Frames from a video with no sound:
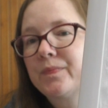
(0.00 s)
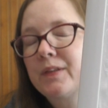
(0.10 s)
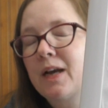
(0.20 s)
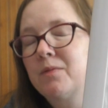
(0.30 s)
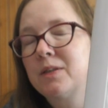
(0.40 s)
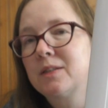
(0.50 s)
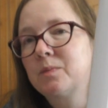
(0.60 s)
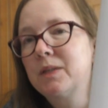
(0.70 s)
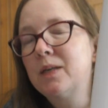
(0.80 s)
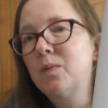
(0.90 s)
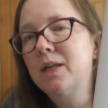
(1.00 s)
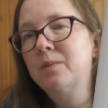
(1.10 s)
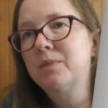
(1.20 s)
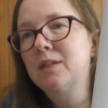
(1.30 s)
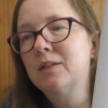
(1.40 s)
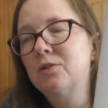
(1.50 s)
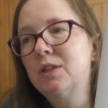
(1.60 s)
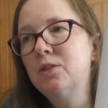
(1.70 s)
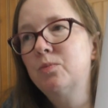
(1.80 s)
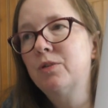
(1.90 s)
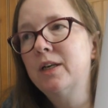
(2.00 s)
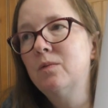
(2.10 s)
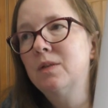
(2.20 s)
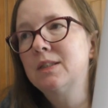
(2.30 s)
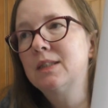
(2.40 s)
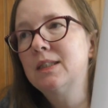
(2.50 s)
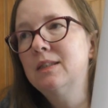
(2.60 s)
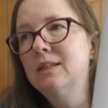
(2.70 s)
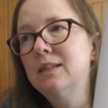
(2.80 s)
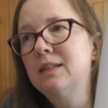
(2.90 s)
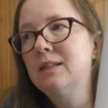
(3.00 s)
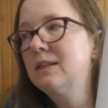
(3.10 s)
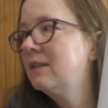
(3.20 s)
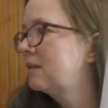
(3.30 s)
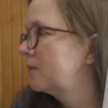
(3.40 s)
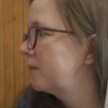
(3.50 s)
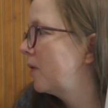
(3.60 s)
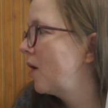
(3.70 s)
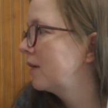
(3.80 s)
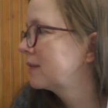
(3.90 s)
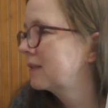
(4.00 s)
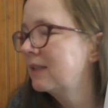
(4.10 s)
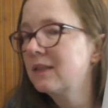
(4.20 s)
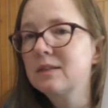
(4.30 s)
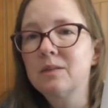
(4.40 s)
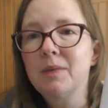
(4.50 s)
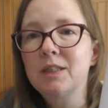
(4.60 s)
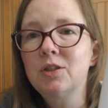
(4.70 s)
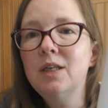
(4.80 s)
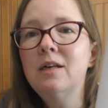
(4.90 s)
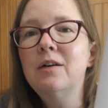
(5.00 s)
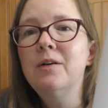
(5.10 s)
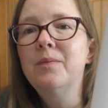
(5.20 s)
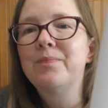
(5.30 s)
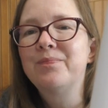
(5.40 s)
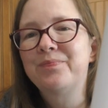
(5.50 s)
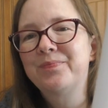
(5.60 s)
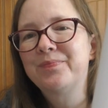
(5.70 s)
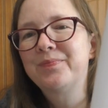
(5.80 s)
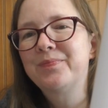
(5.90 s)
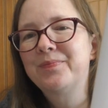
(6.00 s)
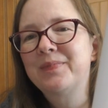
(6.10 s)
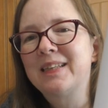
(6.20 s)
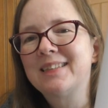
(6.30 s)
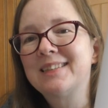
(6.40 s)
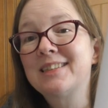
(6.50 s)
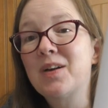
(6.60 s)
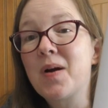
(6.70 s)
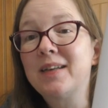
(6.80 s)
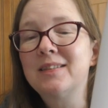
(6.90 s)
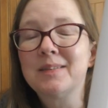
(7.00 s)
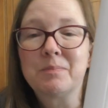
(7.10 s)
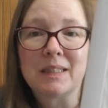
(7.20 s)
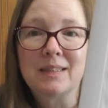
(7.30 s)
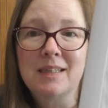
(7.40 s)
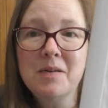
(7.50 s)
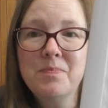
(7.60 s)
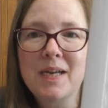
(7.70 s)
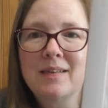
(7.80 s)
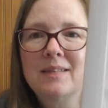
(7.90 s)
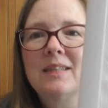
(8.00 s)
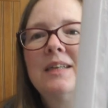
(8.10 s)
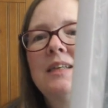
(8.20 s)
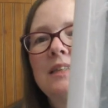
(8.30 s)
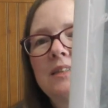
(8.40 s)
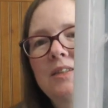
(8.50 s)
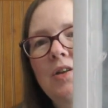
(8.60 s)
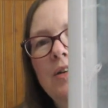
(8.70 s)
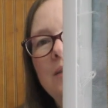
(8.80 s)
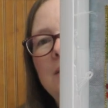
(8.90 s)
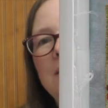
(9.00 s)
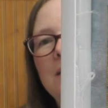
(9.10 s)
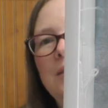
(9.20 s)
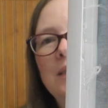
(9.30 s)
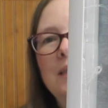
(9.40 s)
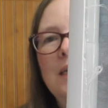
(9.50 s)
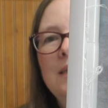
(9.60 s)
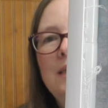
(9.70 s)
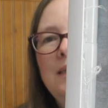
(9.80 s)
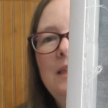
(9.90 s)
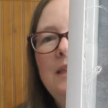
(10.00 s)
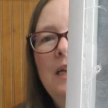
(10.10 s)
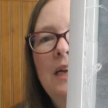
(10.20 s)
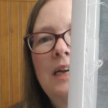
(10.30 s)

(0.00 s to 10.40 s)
that would explain why the Petite Treasure braid was in the little box next to my chair. So I just picked it up and started stitching again